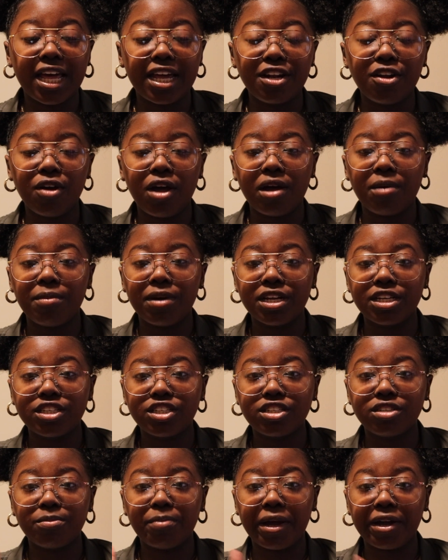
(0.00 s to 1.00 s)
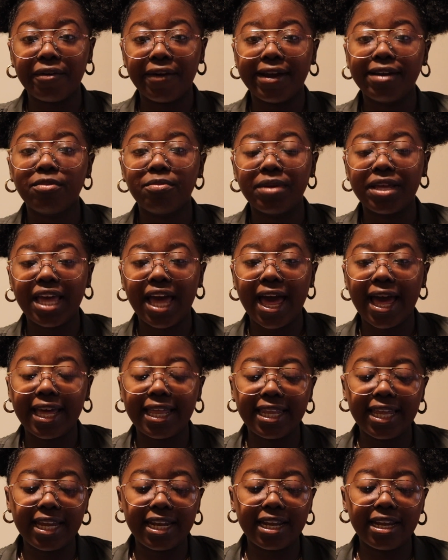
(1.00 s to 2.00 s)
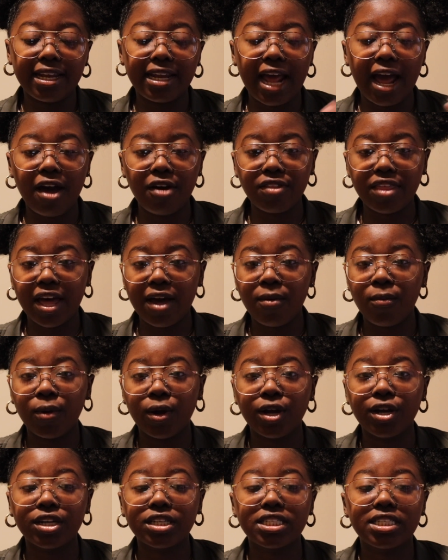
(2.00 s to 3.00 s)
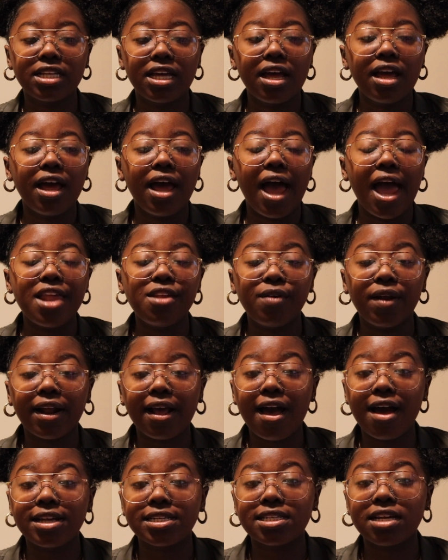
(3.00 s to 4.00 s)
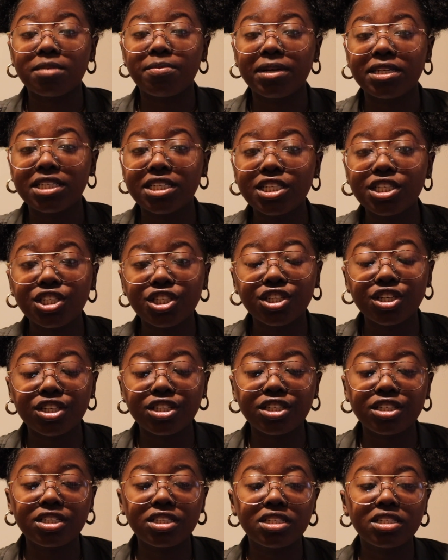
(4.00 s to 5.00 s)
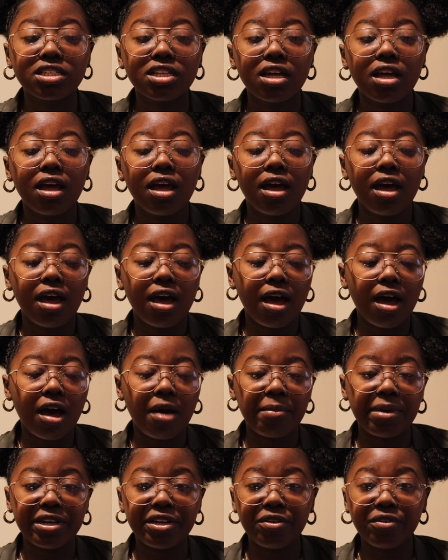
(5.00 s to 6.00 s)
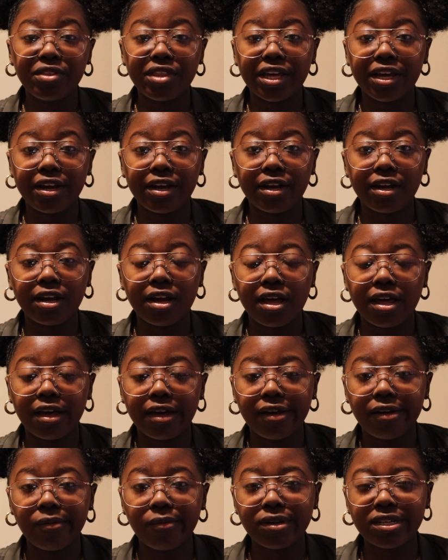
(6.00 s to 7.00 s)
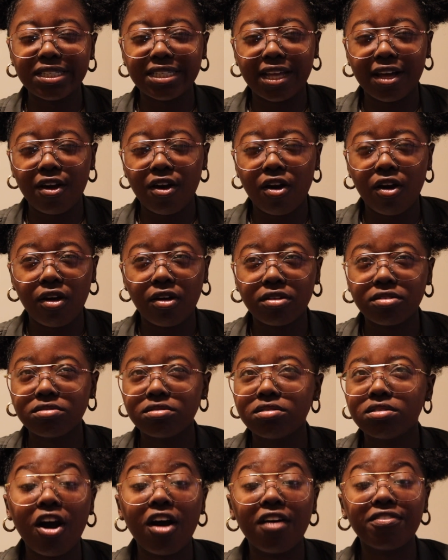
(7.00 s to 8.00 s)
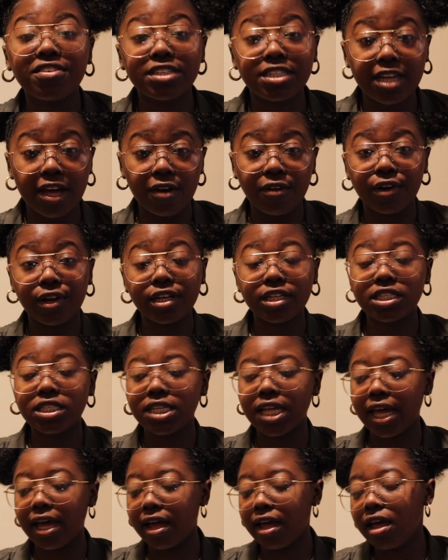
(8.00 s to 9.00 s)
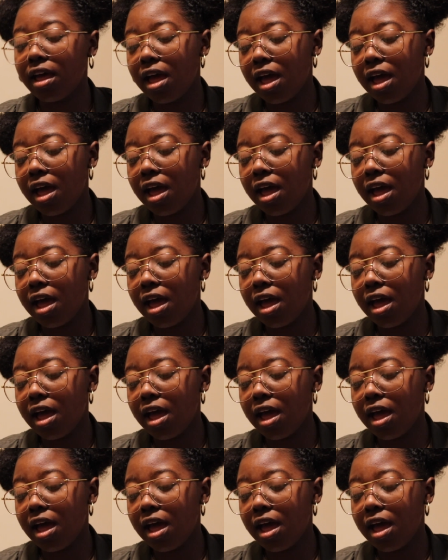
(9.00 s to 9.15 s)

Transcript: I knew how much my grade would be calculated, how that works. I knew how to contact my teachers. I knew their, what is that called? Office hours, yeah.